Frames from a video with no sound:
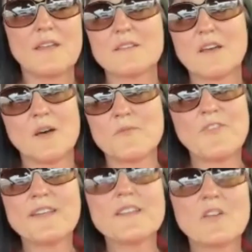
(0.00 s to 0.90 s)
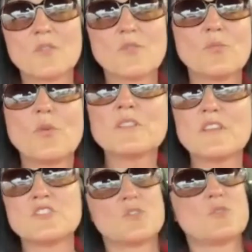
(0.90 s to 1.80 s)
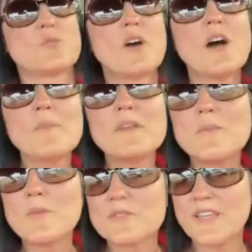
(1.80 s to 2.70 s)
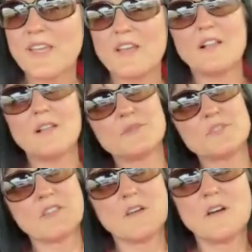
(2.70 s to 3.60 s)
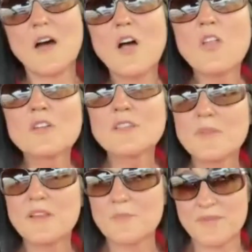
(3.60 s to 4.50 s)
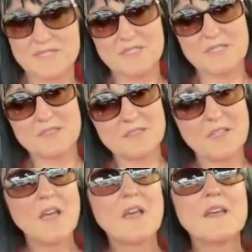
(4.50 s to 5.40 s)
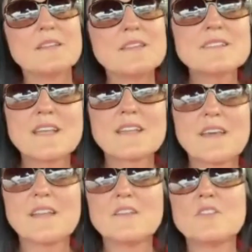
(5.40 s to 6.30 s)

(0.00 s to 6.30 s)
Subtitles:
And find out what they do, how many people they helped, how long they've been in the business, things like that.